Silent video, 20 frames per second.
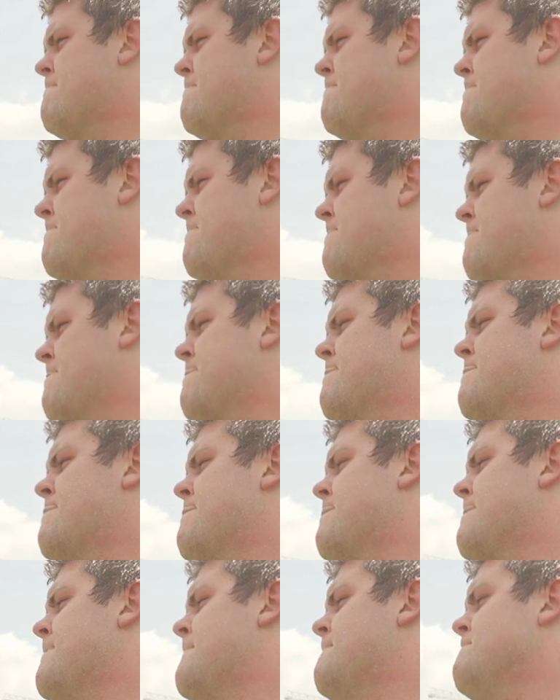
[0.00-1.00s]
What
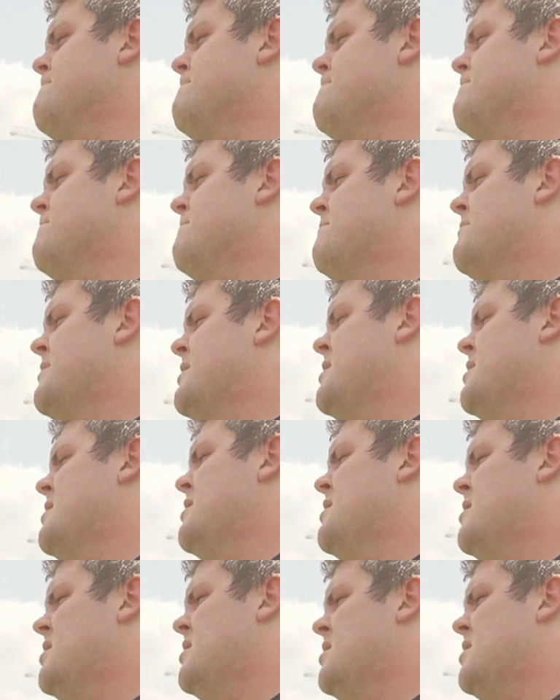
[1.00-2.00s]
concerns you about Hawaii's
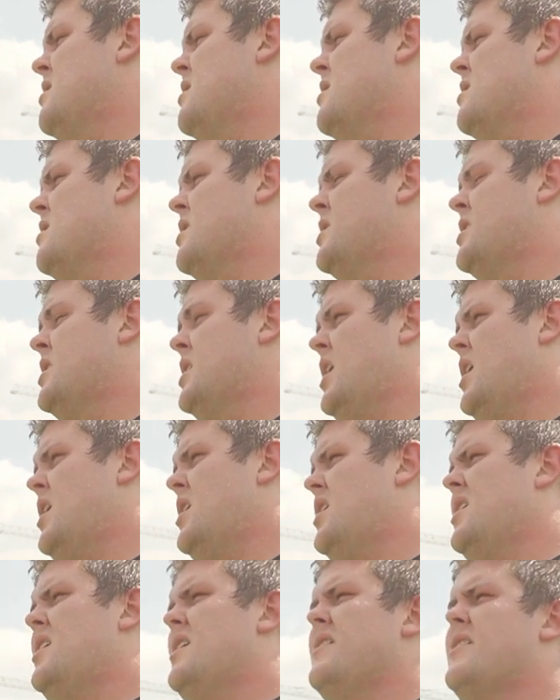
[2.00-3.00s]

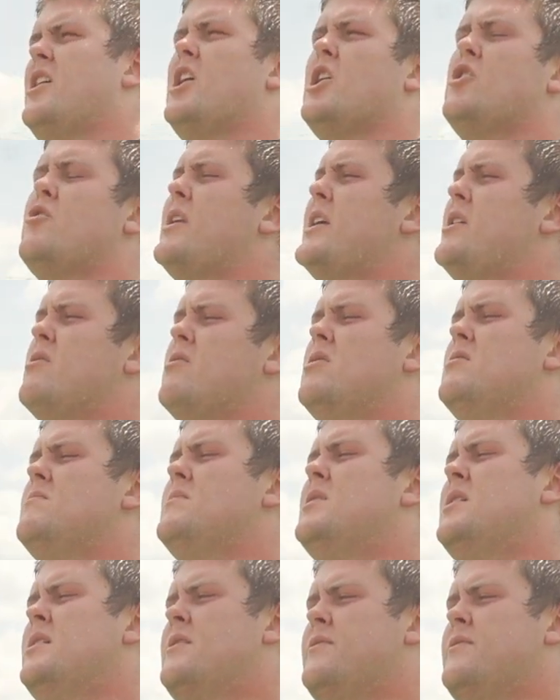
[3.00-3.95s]
defense? Uh, they're a gritty group.